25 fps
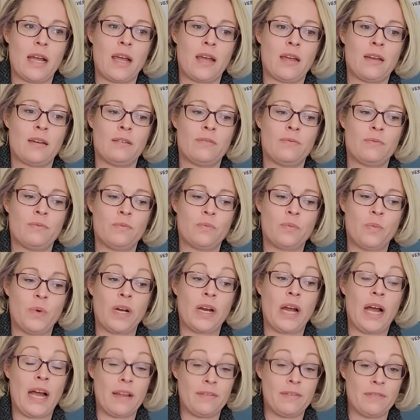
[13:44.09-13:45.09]
And
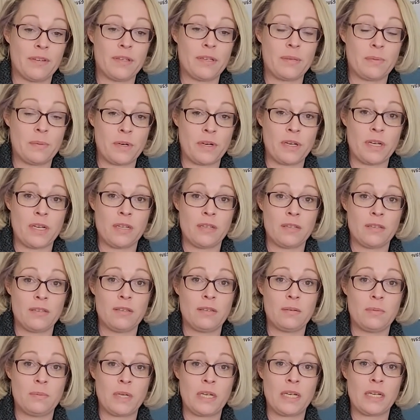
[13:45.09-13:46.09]
what I've
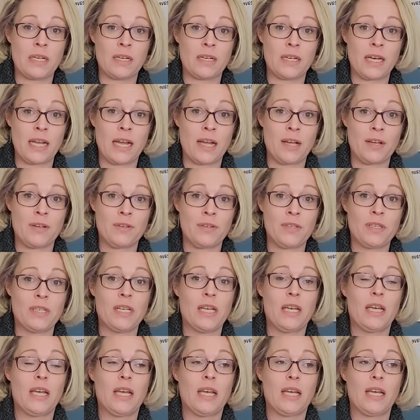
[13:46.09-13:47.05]
experienced being unhoused